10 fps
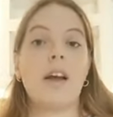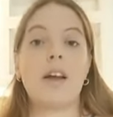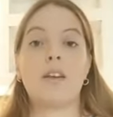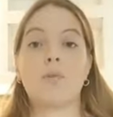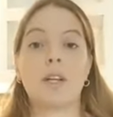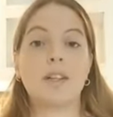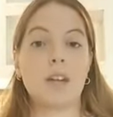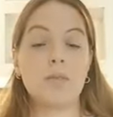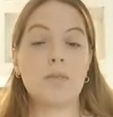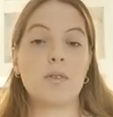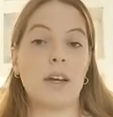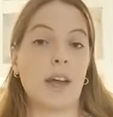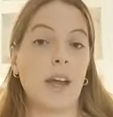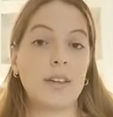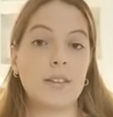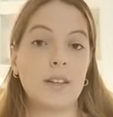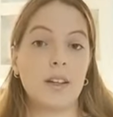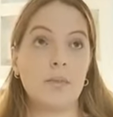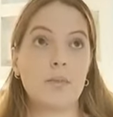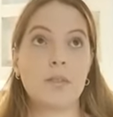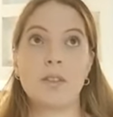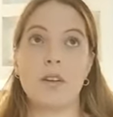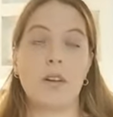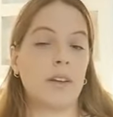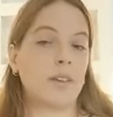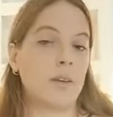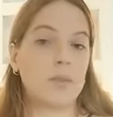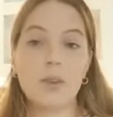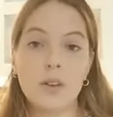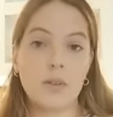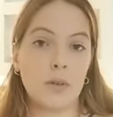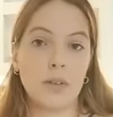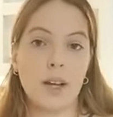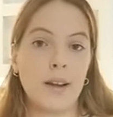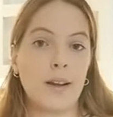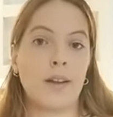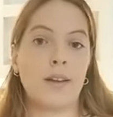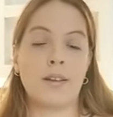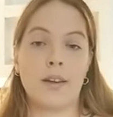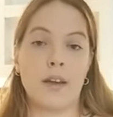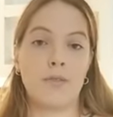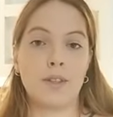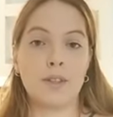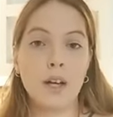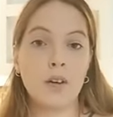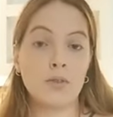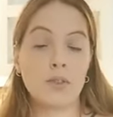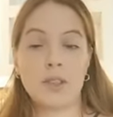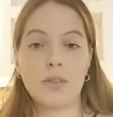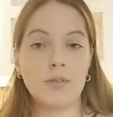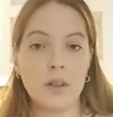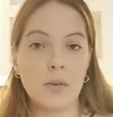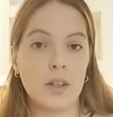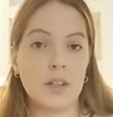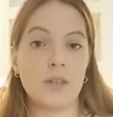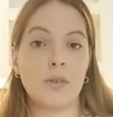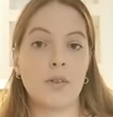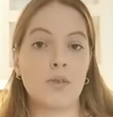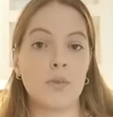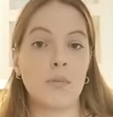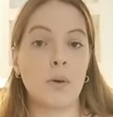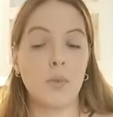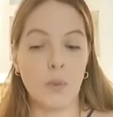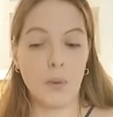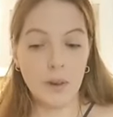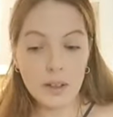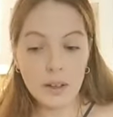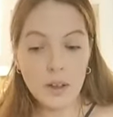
And when it comes to like ATMs, there are ATMs all around the island, in every town, several ones, so you shouldn't be worried.